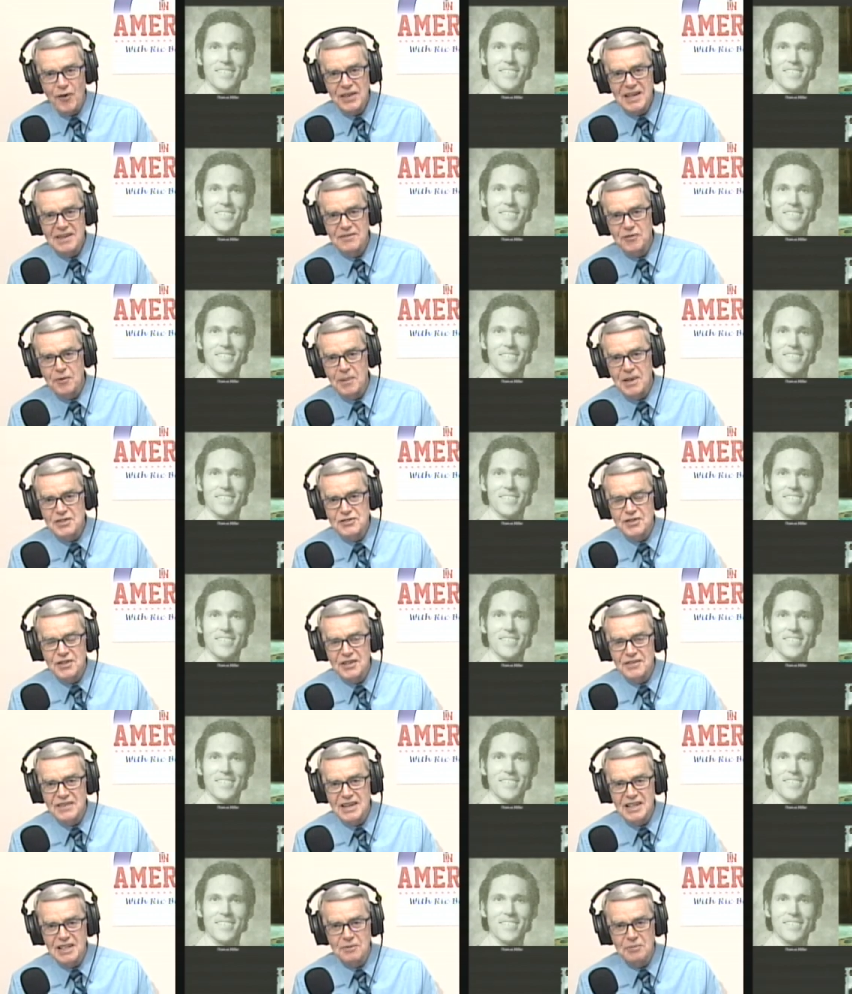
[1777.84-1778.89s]
Speaker 1: the information
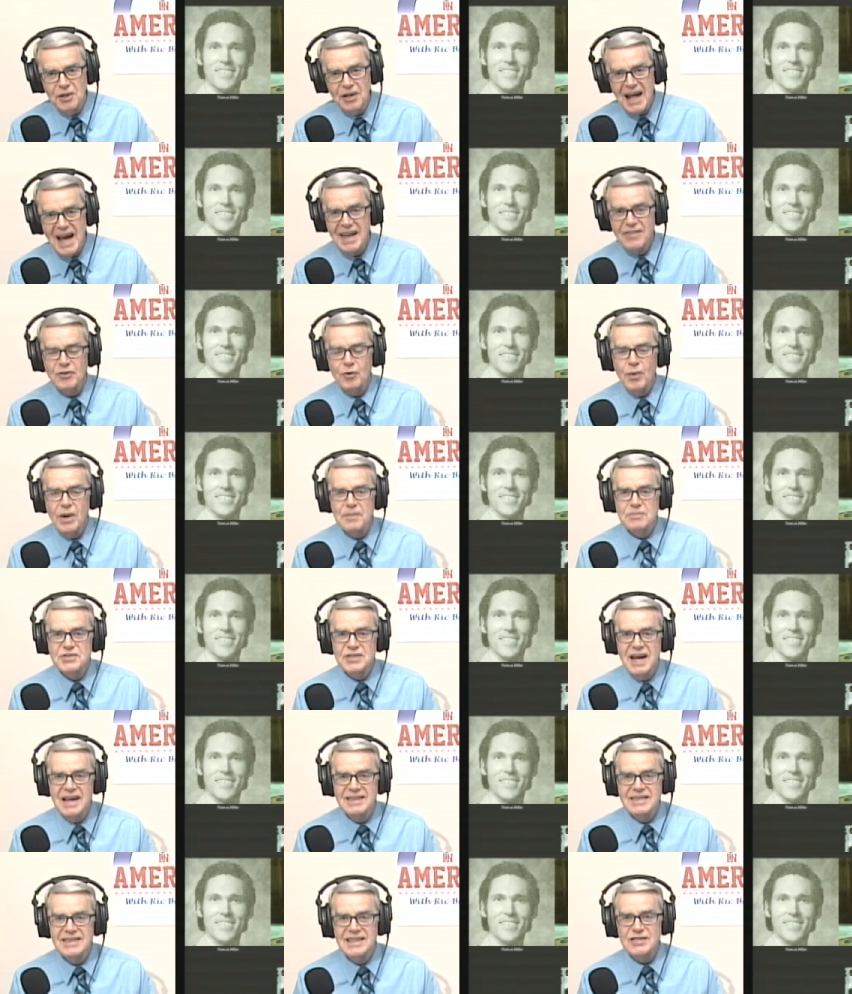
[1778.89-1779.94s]
available at the
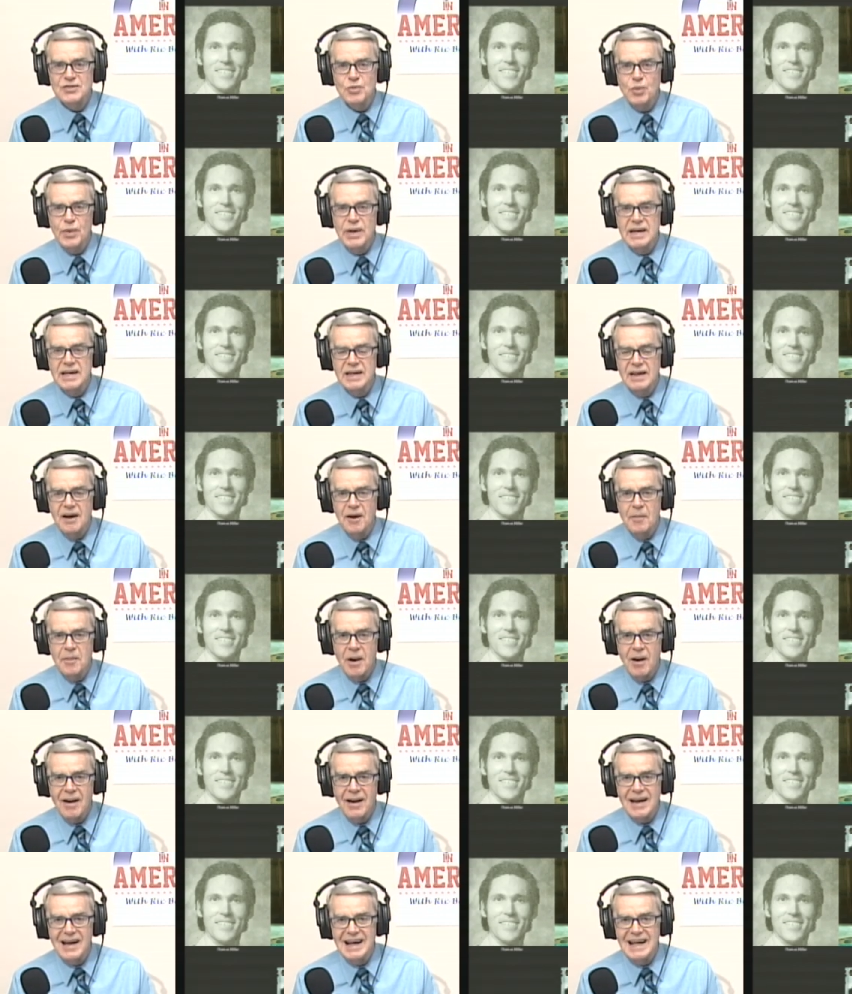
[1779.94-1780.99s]
website
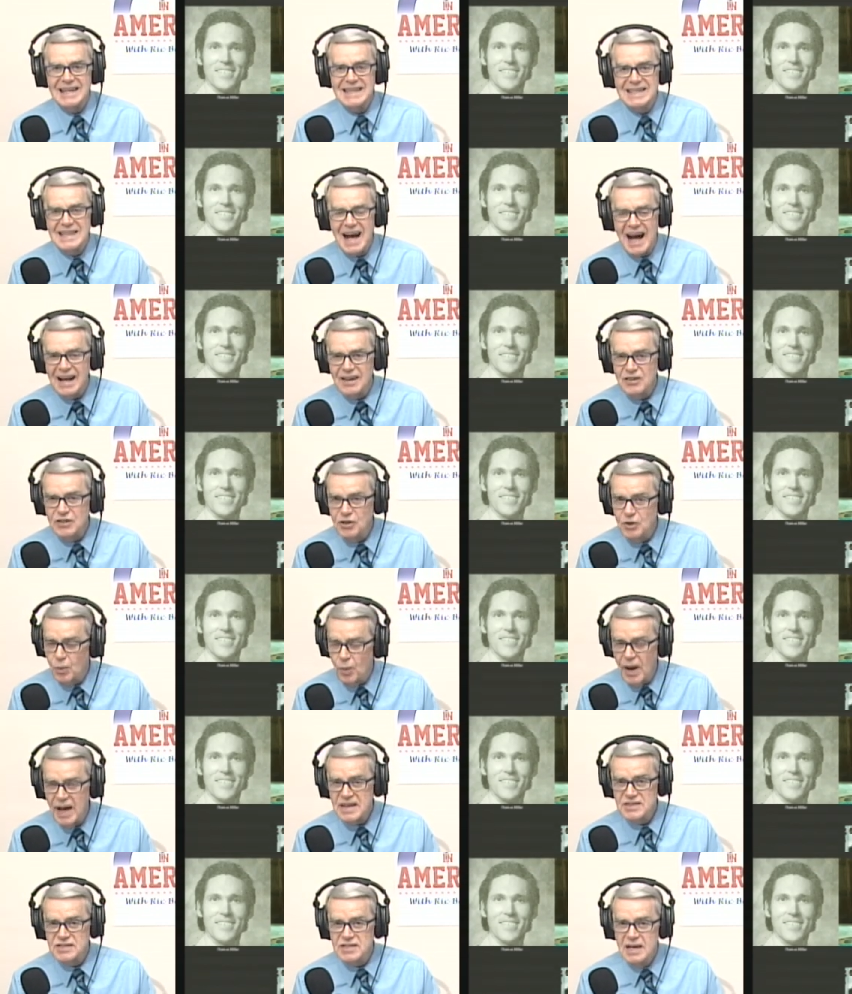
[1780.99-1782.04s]

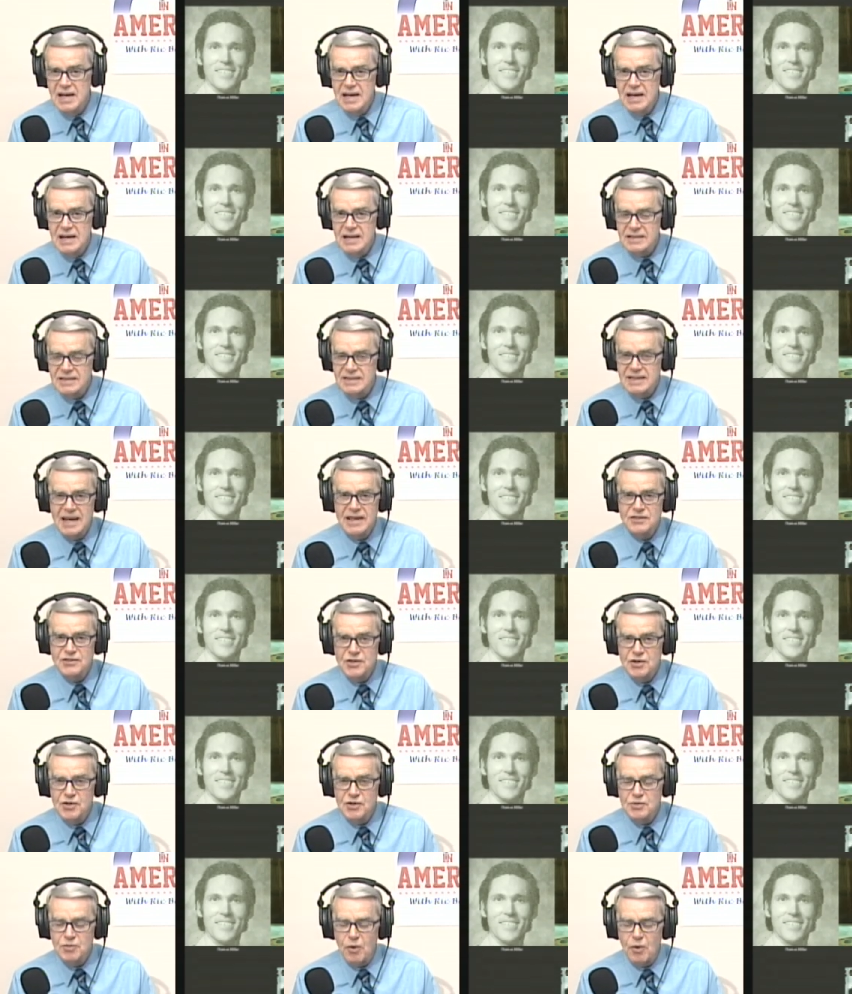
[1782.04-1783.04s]
thisweekinamerica.us. Stay tuned.